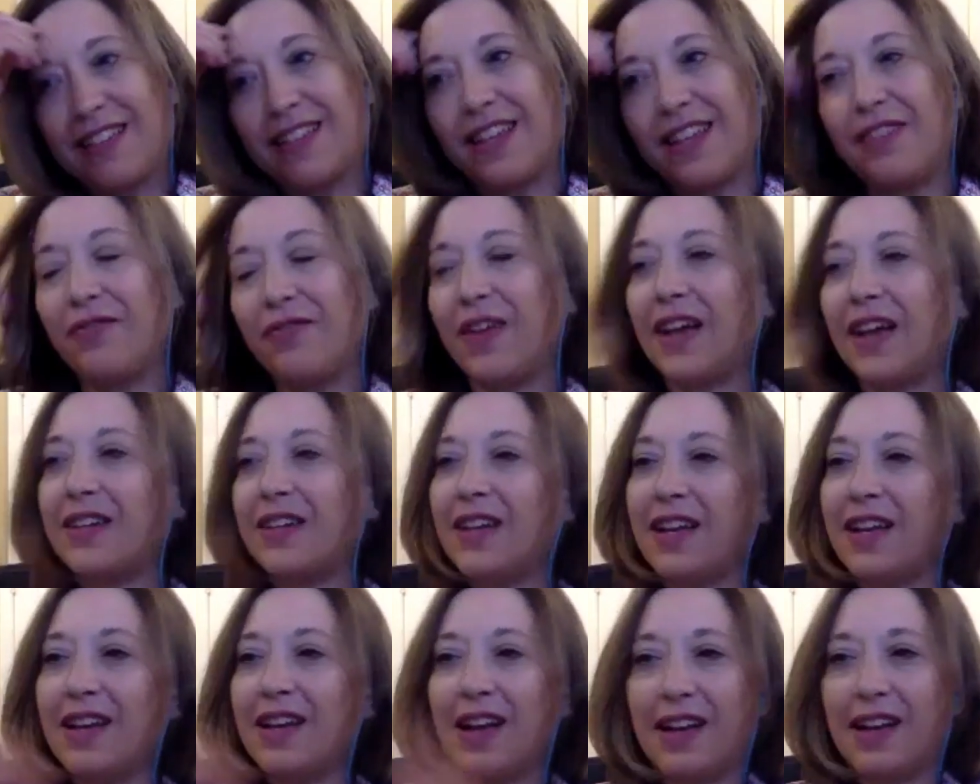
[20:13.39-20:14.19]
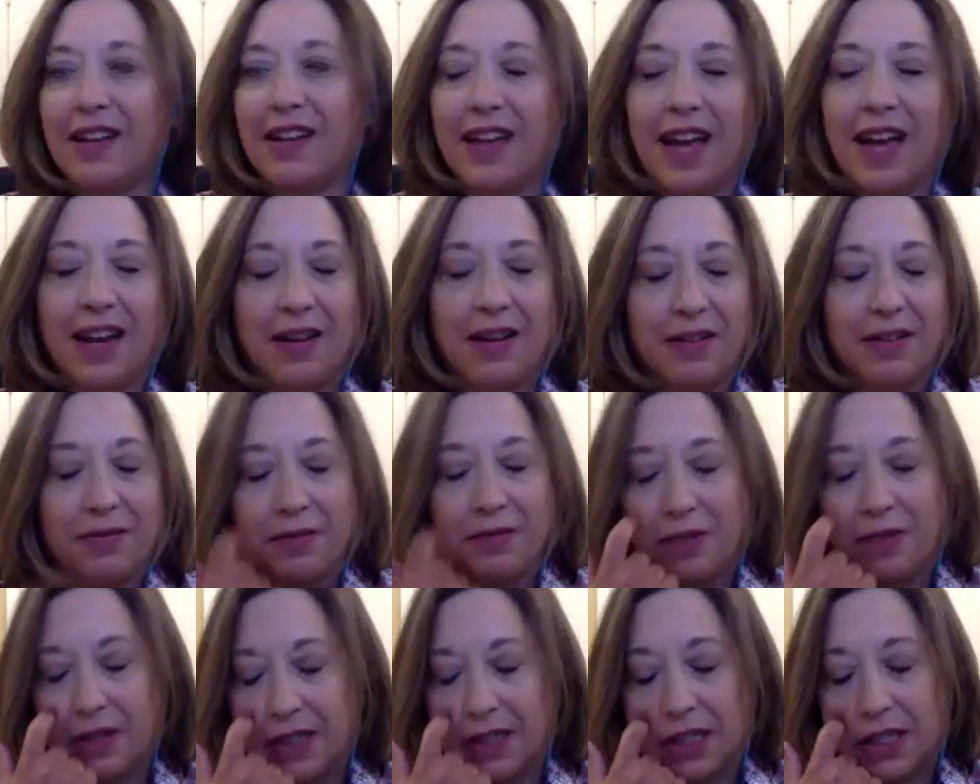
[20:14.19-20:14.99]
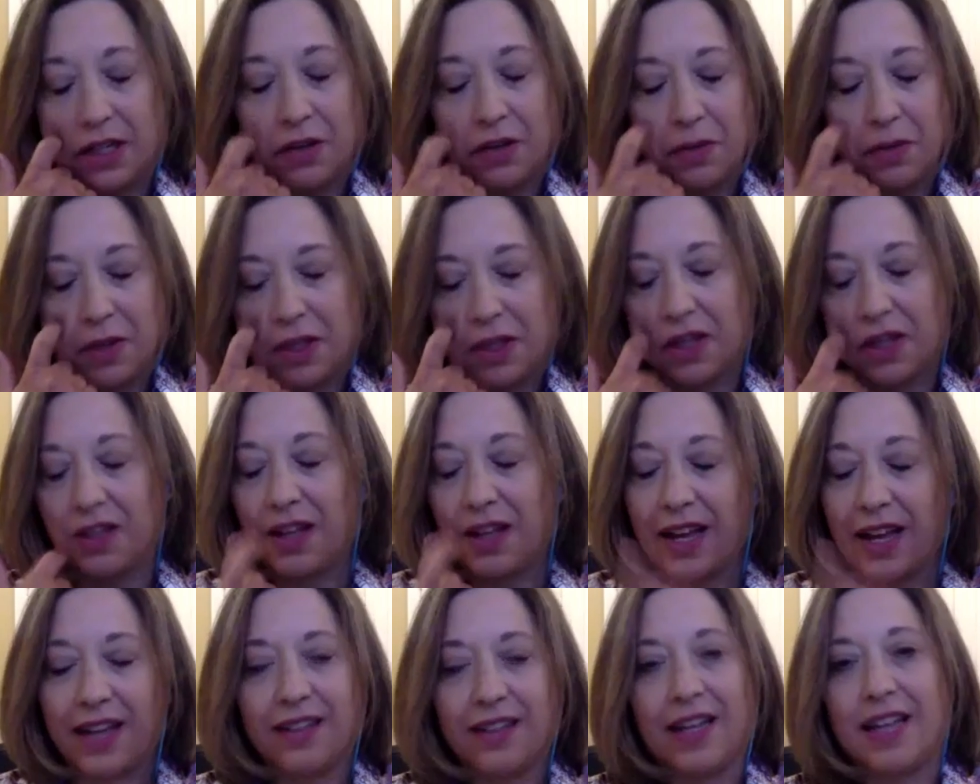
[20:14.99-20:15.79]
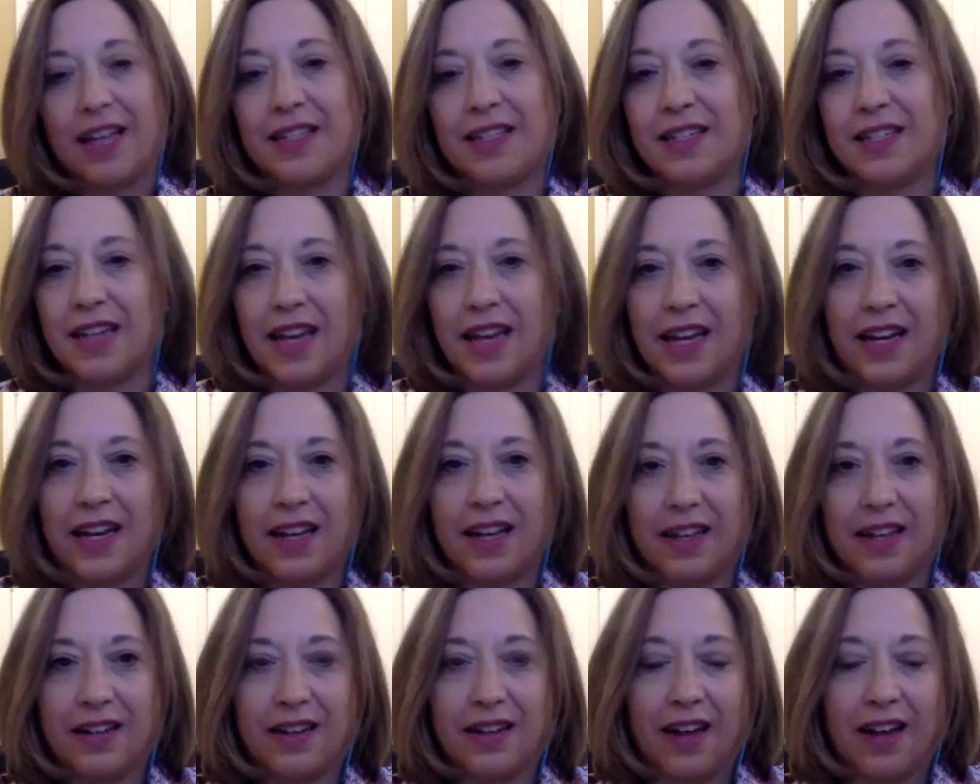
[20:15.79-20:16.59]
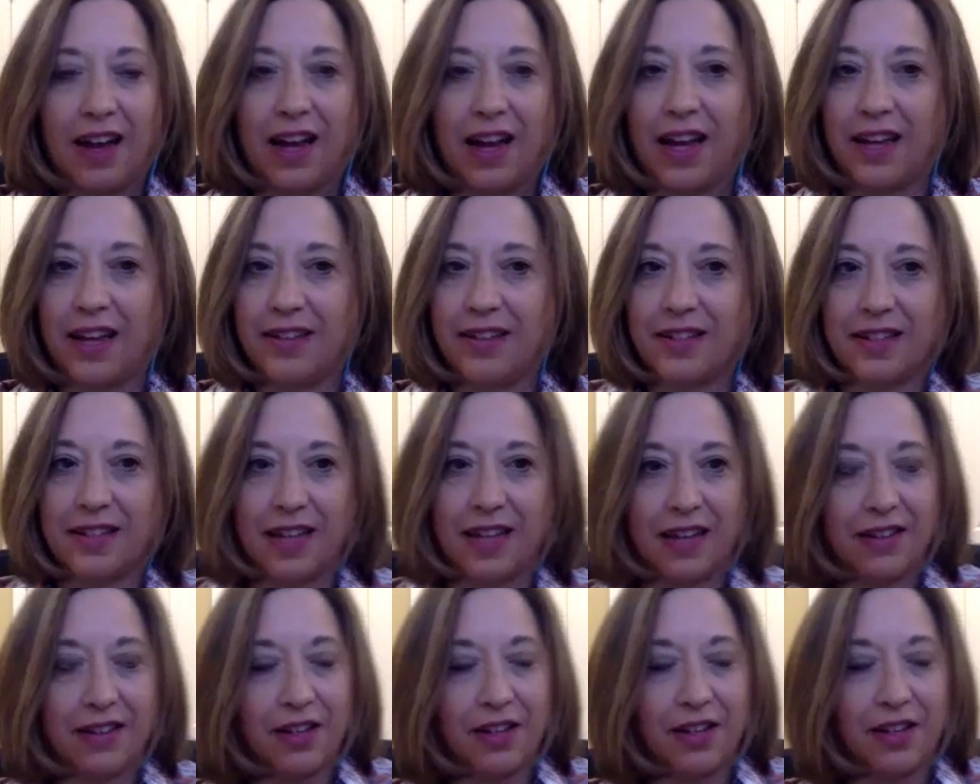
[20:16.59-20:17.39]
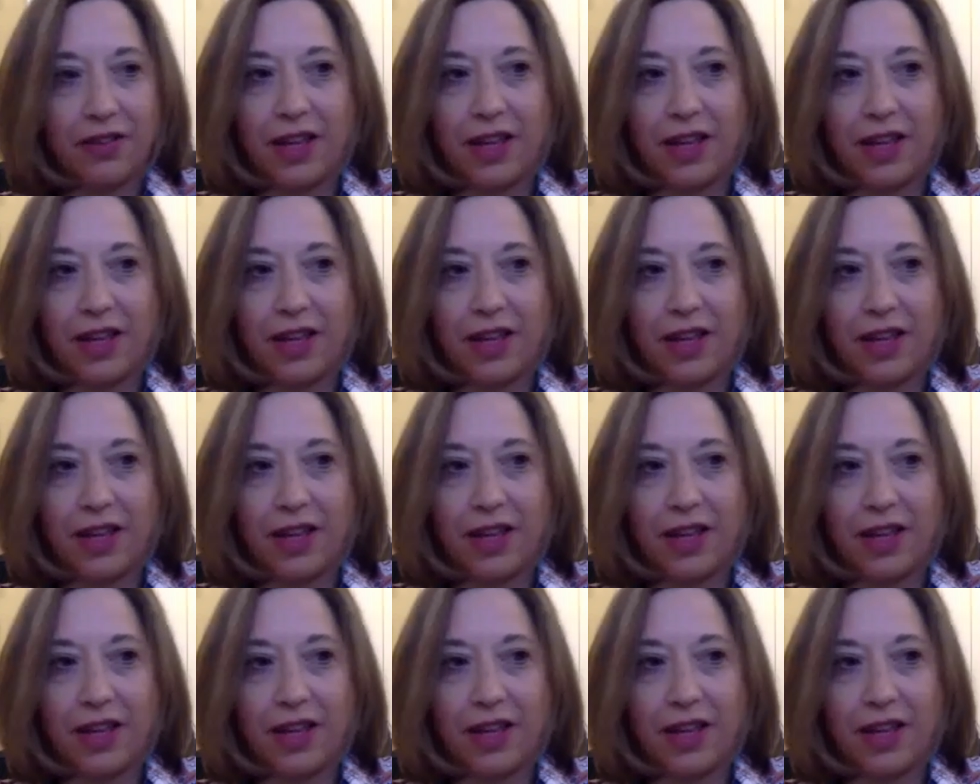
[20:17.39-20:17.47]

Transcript: In fact, I had a dinner with a client last night and I said,